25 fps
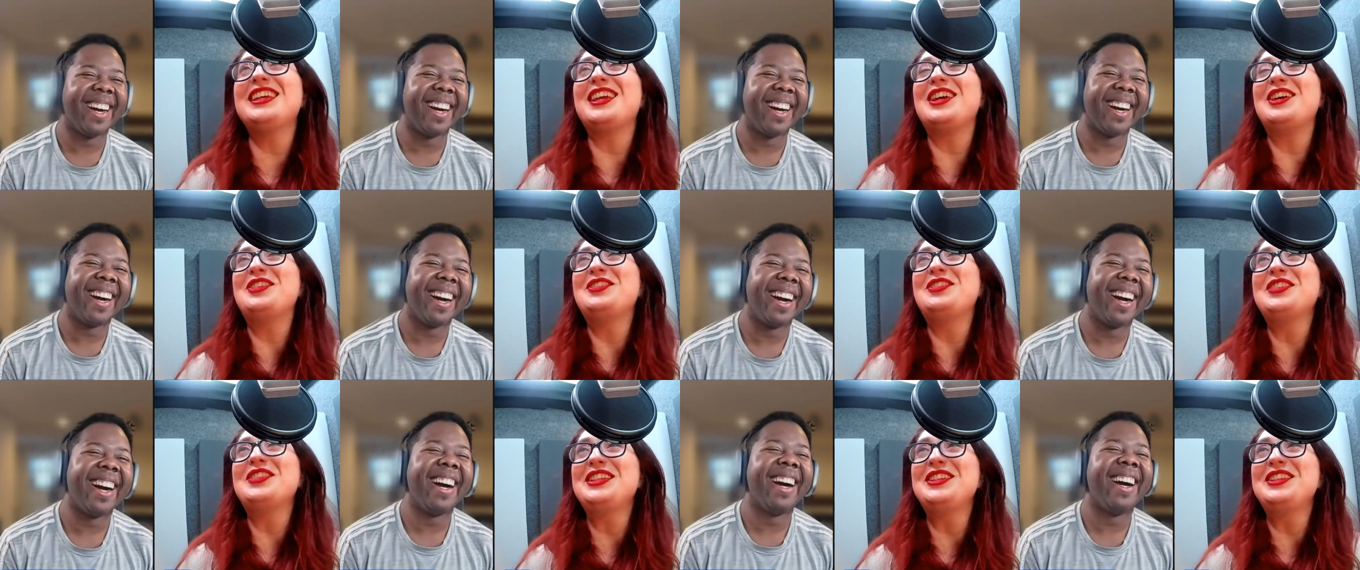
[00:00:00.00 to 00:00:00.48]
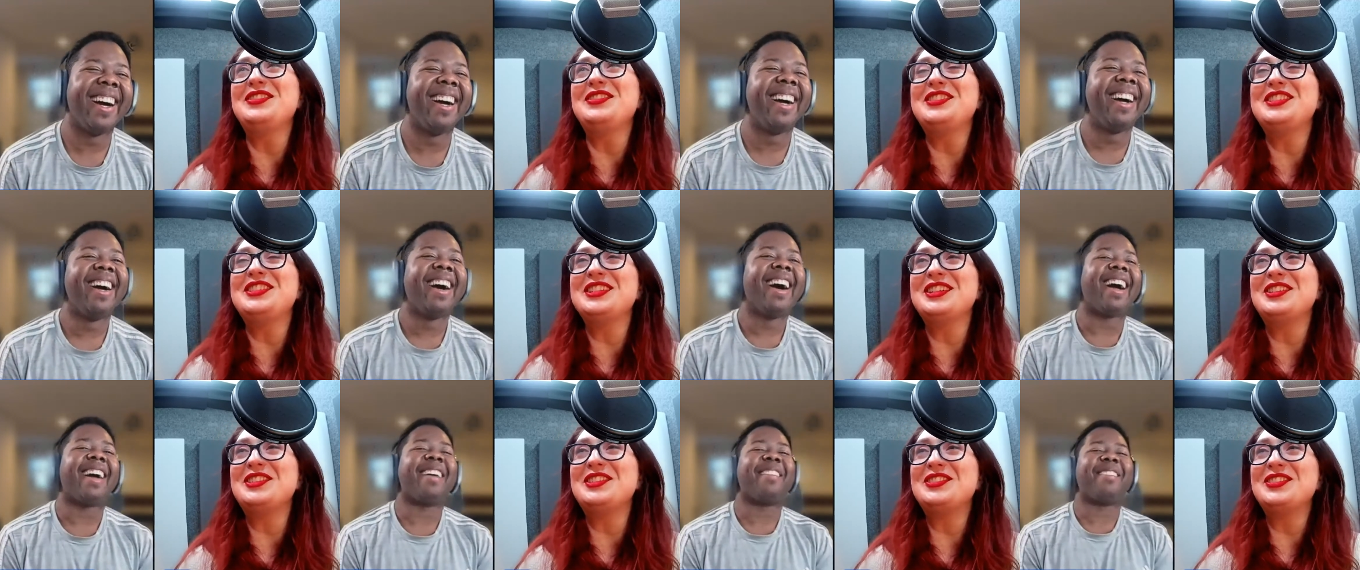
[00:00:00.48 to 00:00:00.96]
Speaker 1: when you
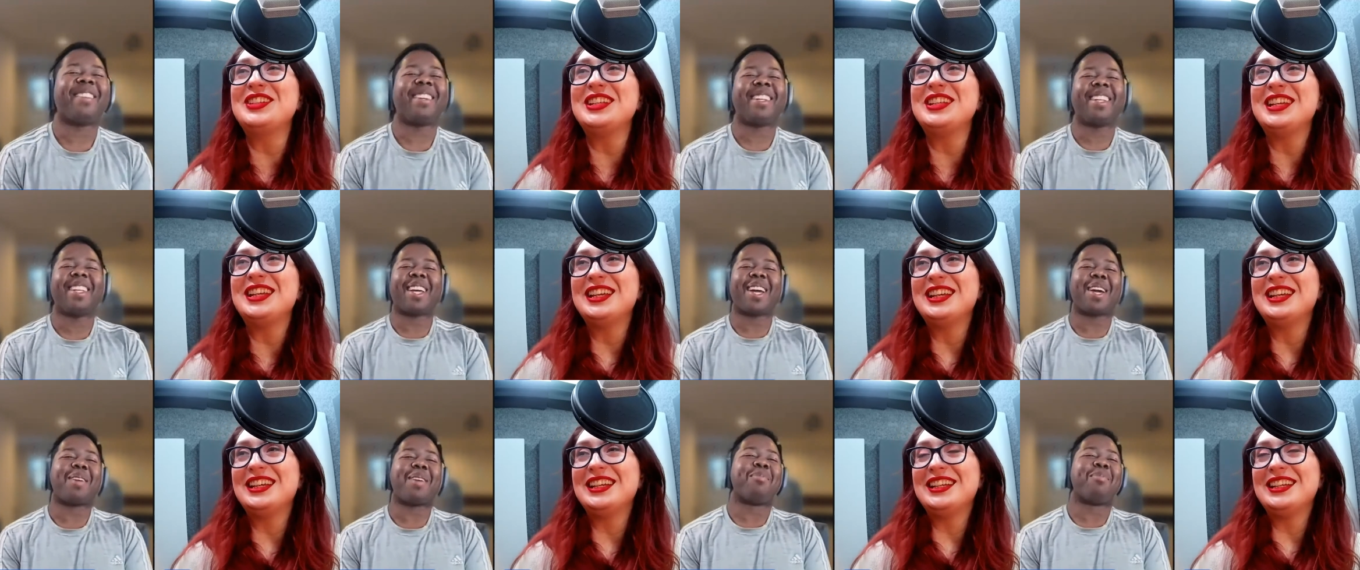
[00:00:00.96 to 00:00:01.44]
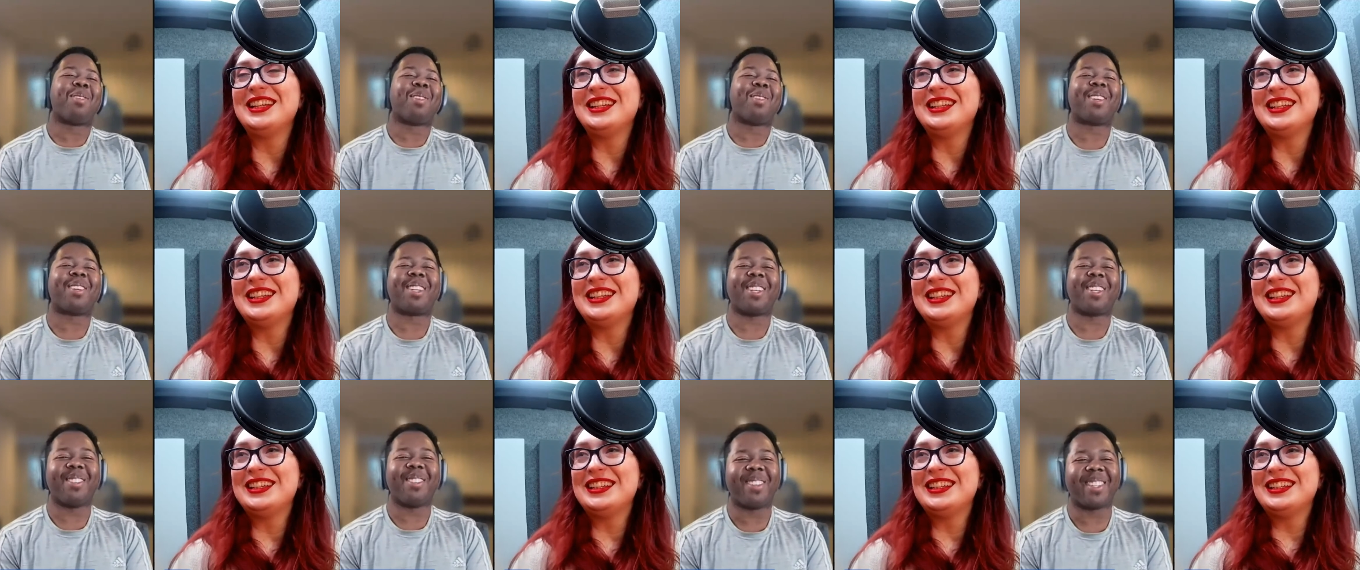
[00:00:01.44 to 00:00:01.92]
Speaker 2: don't i feel like i broke
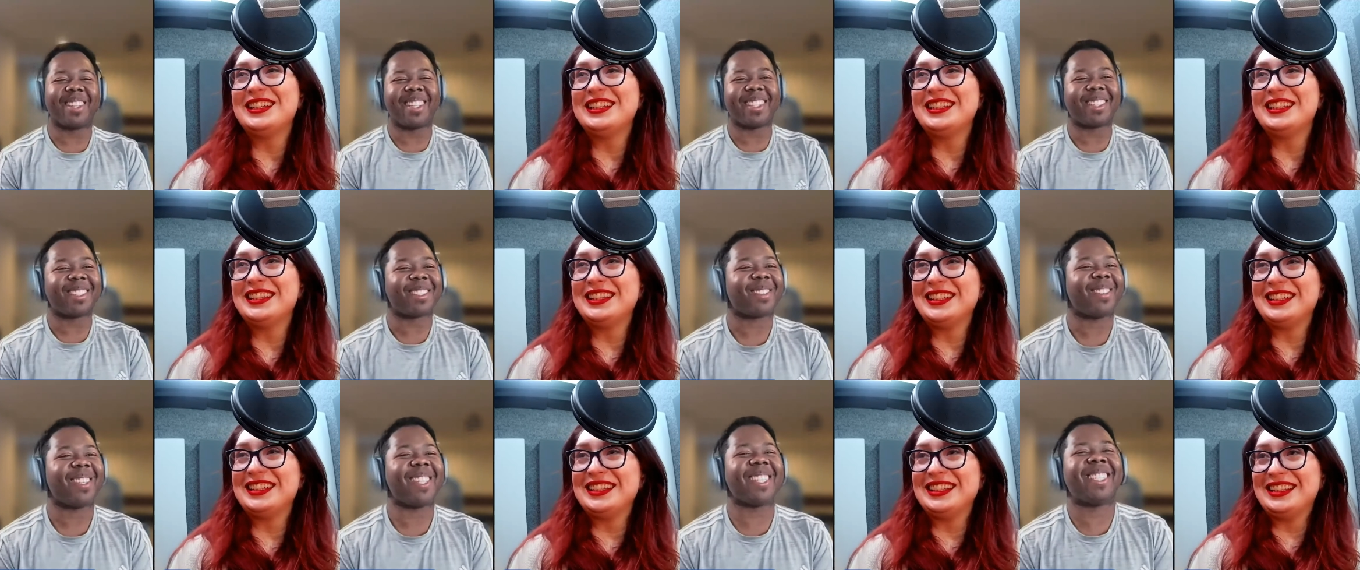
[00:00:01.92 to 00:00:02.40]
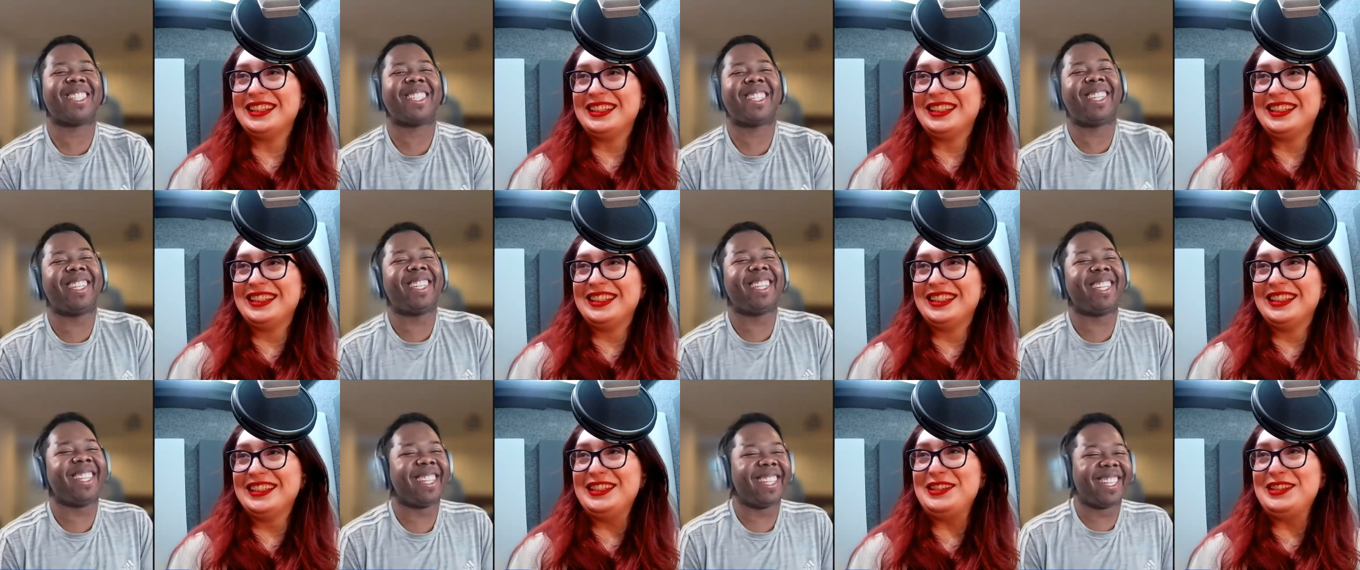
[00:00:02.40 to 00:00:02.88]
you with this question
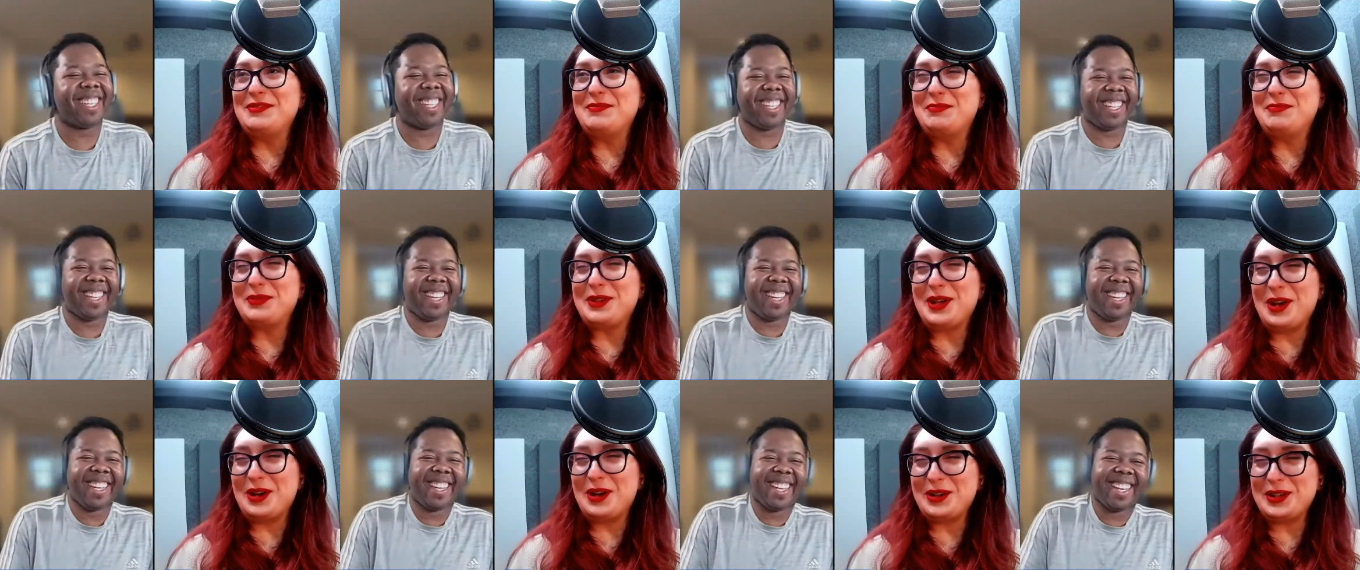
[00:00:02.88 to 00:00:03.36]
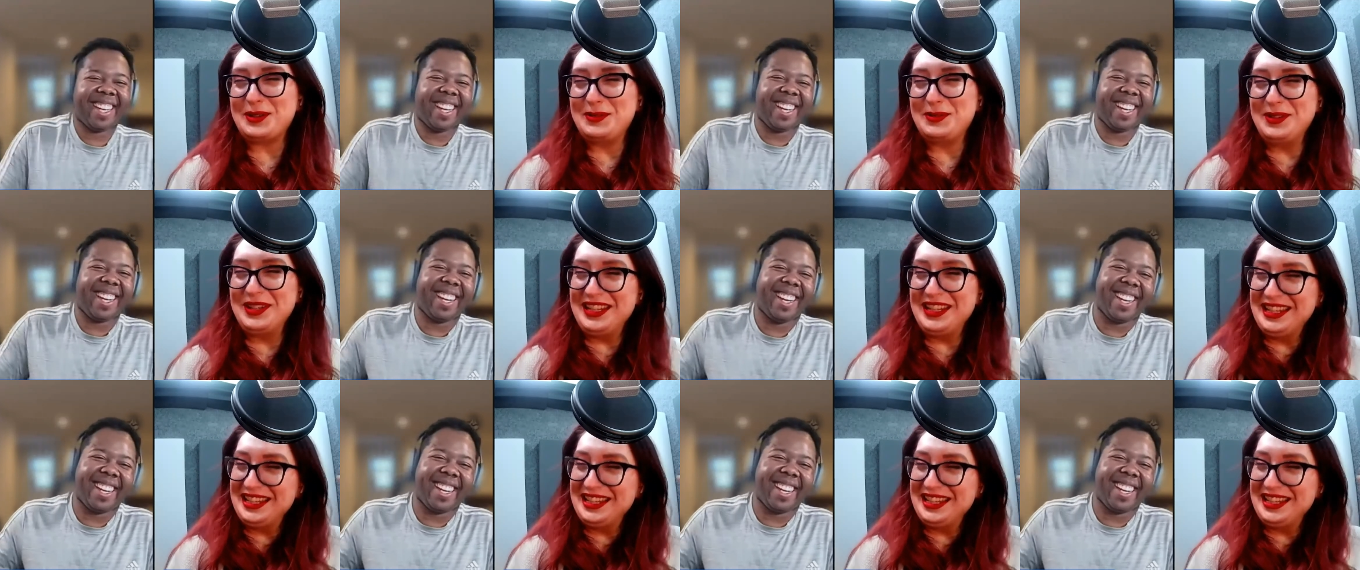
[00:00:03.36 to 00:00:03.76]
Speaker 1: you broke me